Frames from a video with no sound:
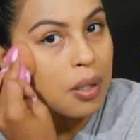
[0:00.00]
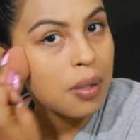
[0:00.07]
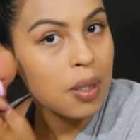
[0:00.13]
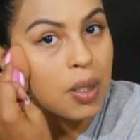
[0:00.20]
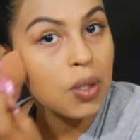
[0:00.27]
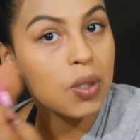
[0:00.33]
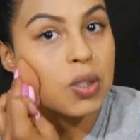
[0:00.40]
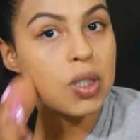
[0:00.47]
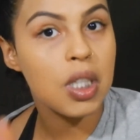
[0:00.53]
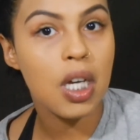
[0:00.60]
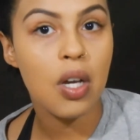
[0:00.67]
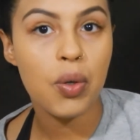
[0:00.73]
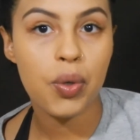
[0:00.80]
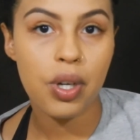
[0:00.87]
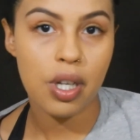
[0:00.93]
And you can see
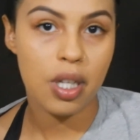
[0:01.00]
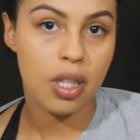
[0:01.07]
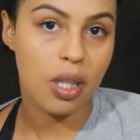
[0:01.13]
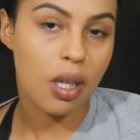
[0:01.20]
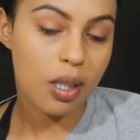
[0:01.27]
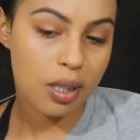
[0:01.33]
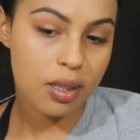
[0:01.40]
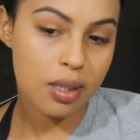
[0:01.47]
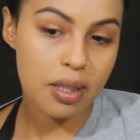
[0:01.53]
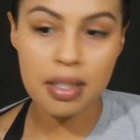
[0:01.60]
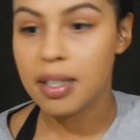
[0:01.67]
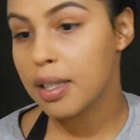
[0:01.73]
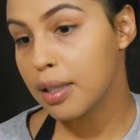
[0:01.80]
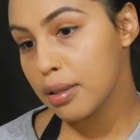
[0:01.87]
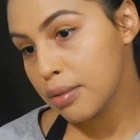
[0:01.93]
how great it looks.
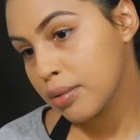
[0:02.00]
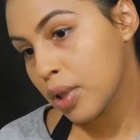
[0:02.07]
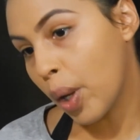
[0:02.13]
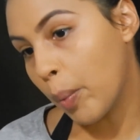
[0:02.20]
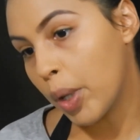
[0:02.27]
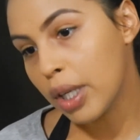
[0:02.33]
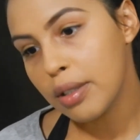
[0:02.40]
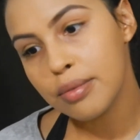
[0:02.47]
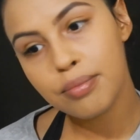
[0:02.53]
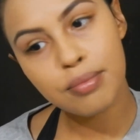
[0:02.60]
Like, come on.